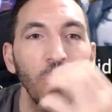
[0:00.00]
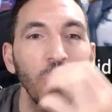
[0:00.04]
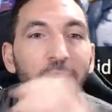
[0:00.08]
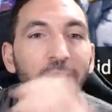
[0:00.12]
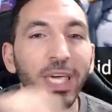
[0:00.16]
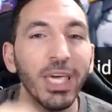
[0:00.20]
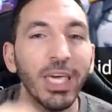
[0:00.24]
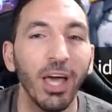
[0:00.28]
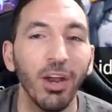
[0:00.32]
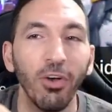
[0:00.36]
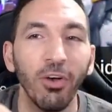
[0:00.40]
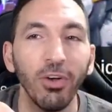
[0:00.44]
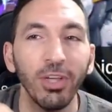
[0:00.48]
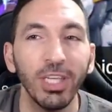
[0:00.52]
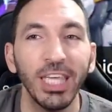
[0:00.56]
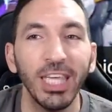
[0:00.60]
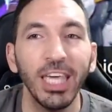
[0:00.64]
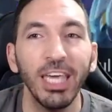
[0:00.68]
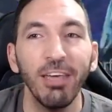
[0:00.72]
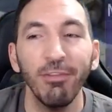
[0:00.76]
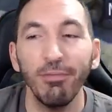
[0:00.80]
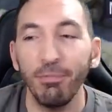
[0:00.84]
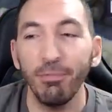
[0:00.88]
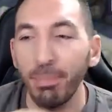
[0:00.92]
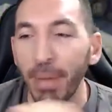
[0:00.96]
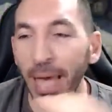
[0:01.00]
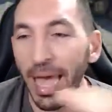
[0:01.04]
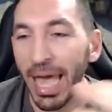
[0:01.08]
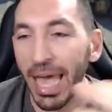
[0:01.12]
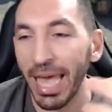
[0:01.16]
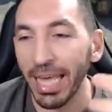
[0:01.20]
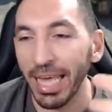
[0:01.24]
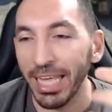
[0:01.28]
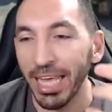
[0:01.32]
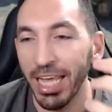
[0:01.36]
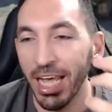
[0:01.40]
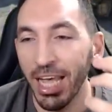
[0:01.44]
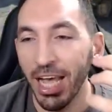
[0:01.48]
we cannot give
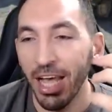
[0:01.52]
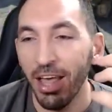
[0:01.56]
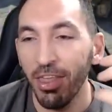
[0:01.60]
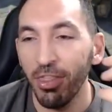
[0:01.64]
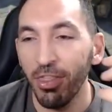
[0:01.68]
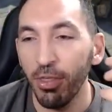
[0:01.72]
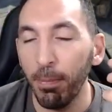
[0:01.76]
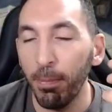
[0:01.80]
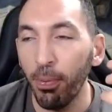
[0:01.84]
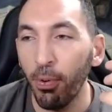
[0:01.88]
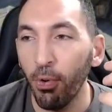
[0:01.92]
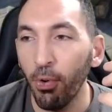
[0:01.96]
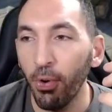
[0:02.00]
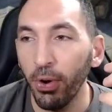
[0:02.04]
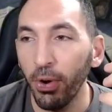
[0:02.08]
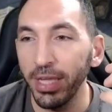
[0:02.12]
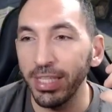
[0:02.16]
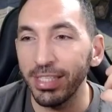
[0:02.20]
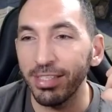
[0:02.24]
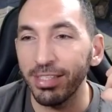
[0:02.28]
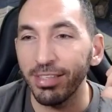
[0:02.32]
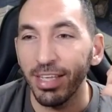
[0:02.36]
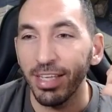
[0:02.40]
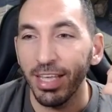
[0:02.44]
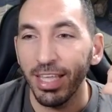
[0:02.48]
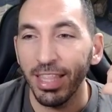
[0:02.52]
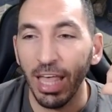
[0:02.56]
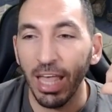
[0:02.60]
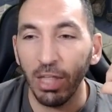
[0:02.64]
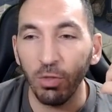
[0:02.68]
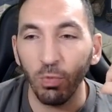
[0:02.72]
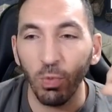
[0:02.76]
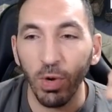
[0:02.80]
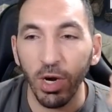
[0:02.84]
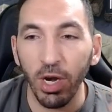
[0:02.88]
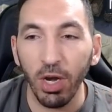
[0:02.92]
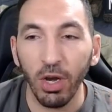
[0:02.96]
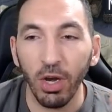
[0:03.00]
back the points
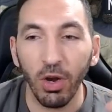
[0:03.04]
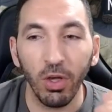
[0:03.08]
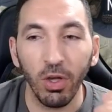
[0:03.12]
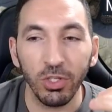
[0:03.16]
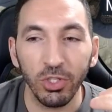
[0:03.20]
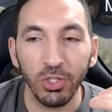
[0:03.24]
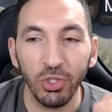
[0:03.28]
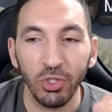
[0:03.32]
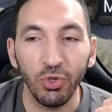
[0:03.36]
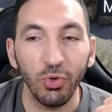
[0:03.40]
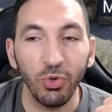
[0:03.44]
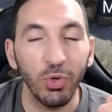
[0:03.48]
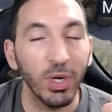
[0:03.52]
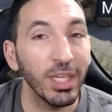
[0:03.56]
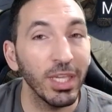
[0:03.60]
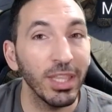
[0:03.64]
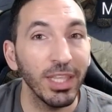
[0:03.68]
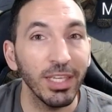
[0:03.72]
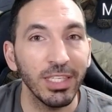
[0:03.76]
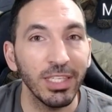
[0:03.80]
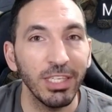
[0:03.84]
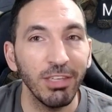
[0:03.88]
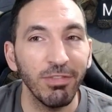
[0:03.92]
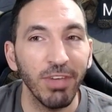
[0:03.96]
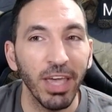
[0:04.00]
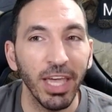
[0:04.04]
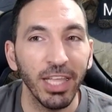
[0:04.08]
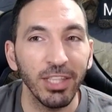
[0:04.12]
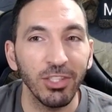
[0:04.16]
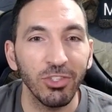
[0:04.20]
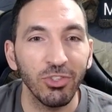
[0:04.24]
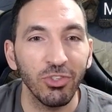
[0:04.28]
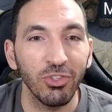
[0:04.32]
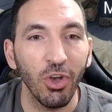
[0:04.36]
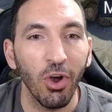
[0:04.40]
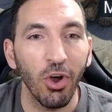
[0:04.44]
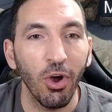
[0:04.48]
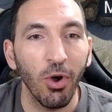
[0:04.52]
that were lost during this
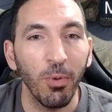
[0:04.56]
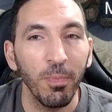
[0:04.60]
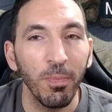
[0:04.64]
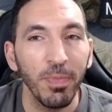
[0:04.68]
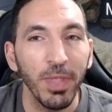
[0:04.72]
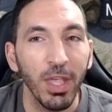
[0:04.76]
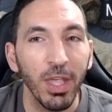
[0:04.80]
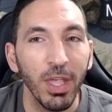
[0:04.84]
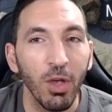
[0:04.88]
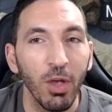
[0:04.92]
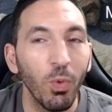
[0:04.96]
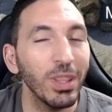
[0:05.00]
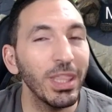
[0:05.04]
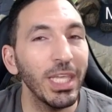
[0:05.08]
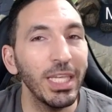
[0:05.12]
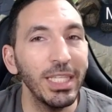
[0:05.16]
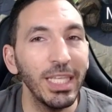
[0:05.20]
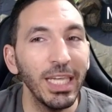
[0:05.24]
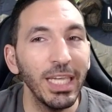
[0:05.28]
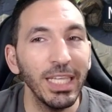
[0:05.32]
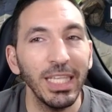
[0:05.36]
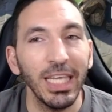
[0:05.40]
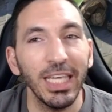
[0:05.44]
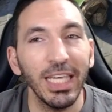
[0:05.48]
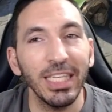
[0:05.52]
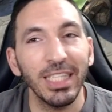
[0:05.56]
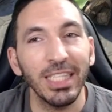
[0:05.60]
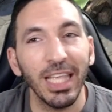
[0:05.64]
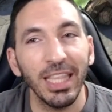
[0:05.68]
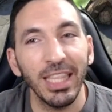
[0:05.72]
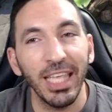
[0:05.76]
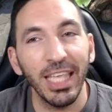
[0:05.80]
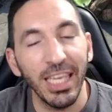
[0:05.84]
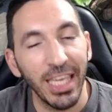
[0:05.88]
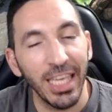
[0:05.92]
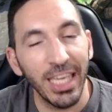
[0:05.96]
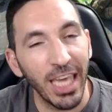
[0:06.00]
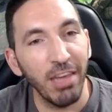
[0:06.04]
event. So what they did is that
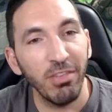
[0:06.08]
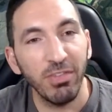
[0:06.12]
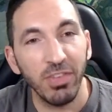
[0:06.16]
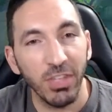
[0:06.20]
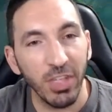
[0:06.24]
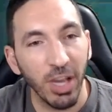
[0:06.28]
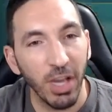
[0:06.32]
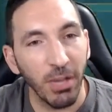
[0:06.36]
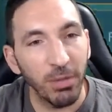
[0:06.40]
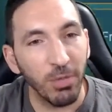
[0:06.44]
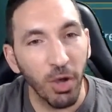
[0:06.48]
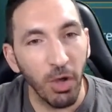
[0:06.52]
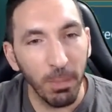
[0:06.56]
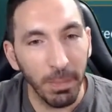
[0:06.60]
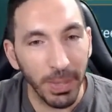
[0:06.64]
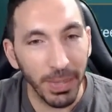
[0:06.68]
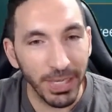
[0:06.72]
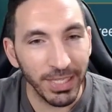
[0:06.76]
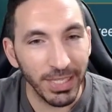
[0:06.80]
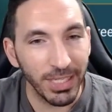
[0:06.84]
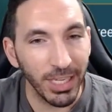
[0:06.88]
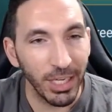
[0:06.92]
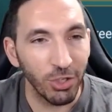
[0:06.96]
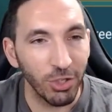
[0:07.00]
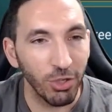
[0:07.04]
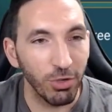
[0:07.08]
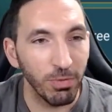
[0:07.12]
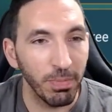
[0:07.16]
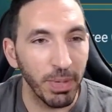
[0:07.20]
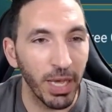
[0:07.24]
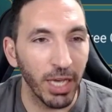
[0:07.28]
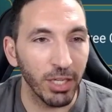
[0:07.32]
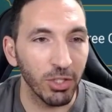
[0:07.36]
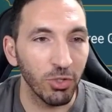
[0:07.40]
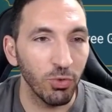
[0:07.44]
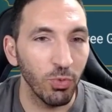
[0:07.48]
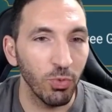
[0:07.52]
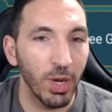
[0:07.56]
they gave some compensation
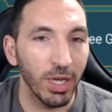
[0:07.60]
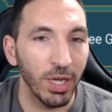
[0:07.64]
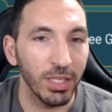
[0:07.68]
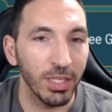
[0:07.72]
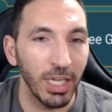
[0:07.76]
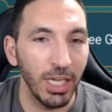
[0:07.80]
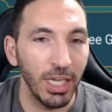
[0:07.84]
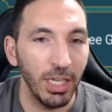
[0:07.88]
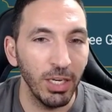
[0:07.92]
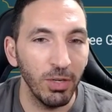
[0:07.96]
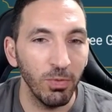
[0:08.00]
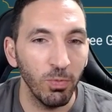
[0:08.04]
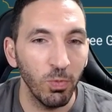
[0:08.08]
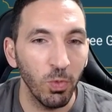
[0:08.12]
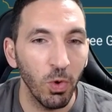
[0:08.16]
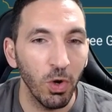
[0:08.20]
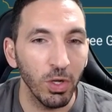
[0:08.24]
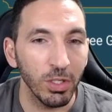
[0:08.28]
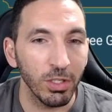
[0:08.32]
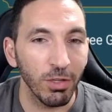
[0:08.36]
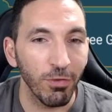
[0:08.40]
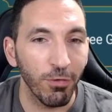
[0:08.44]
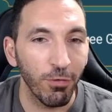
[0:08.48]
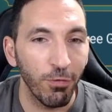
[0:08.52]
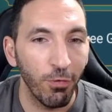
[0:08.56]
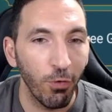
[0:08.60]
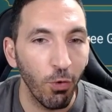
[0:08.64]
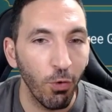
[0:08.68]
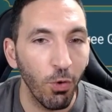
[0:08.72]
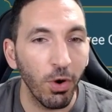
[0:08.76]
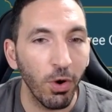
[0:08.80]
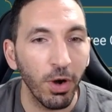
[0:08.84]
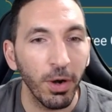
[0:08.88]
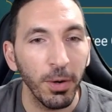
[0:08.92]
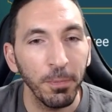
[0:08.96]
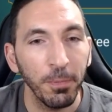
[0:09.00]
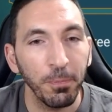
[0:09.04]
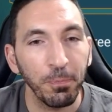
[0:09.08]
back to us. It was
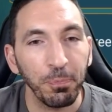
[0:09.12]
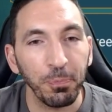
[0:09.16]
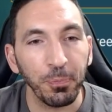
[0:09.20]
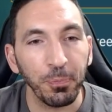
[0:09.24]
for